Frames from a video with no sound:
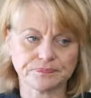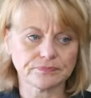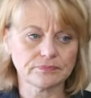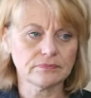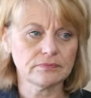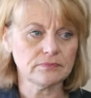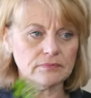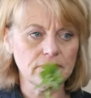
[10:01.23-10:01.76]

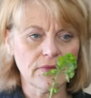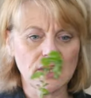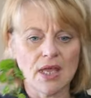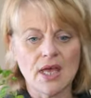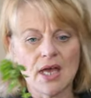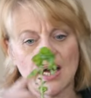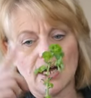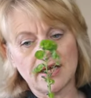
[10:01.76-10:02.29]

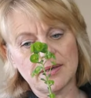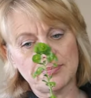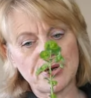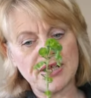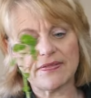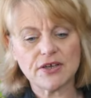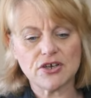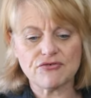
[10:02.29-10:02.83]
I'm going to
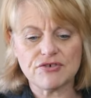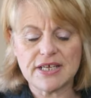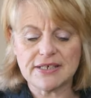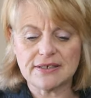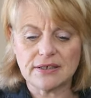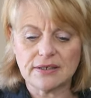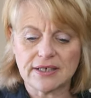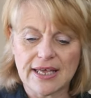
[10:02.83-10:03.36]
bring the
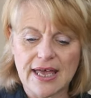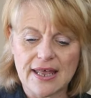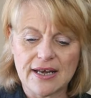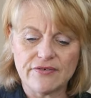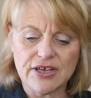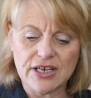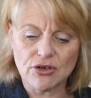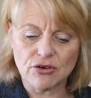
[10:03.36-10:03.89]
green
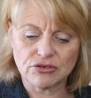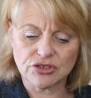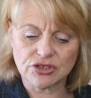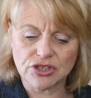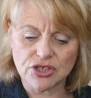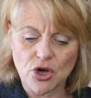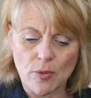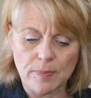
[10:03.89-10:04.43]
colour in
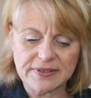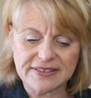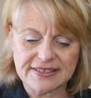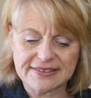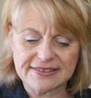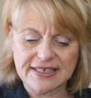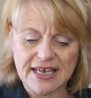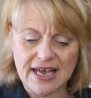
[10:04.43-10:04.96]
onto the
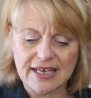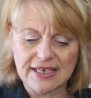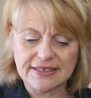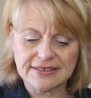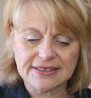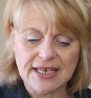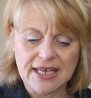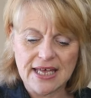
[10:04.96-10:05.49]
opposite
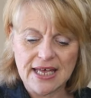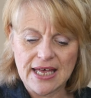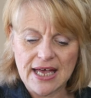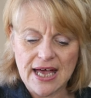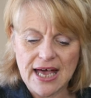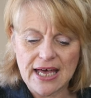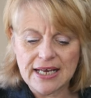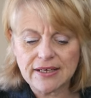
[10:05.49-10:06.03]
side
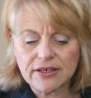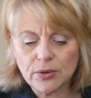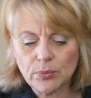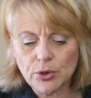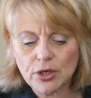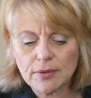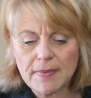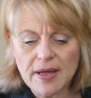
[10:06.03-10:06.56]
and I'm going to
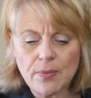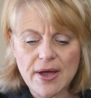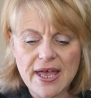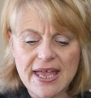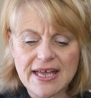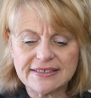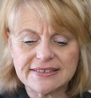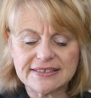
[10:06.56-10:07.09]
work my
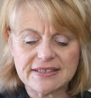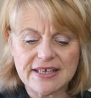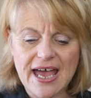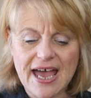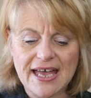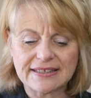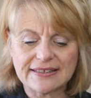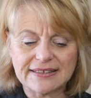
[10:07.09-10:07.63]
way under the
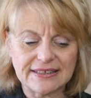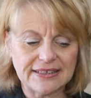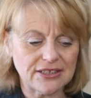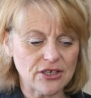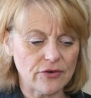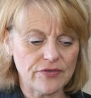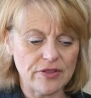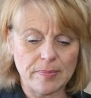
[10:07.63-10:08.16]
handle
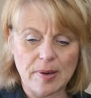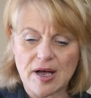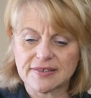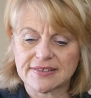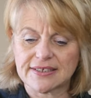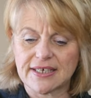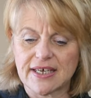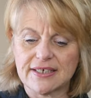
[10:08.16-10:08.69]
of the
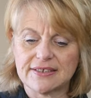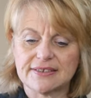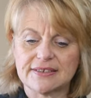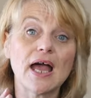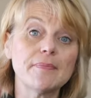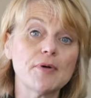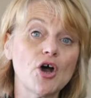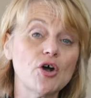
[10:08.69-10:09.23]
basket.
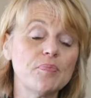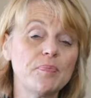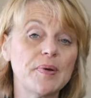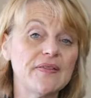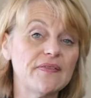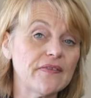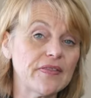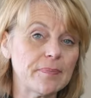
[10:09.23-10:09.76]
I'm
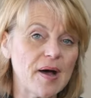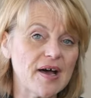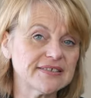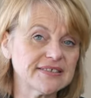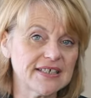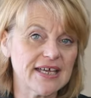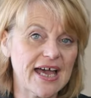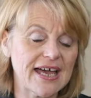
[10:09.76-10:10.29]
hoping that the
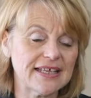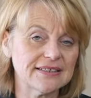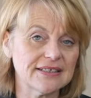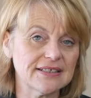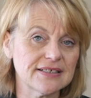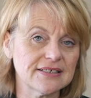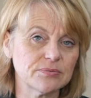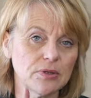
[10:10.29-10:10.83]
basket
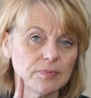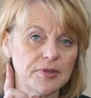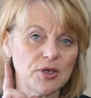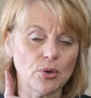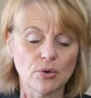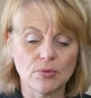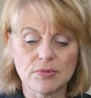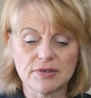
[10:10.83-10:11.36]
handles will be
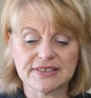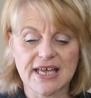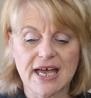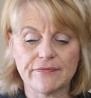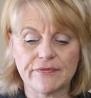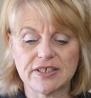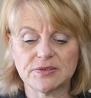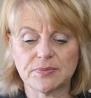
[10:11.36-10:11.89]
almost
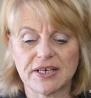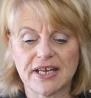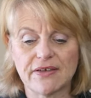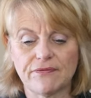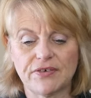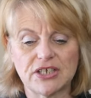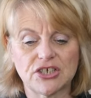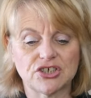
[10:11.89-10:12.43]
covered when I
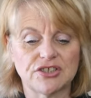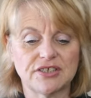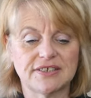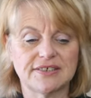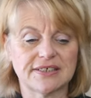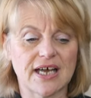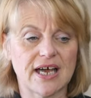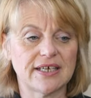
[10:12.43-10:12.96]
finish the
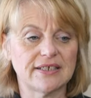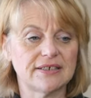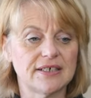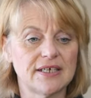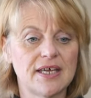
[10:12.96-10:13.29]
design.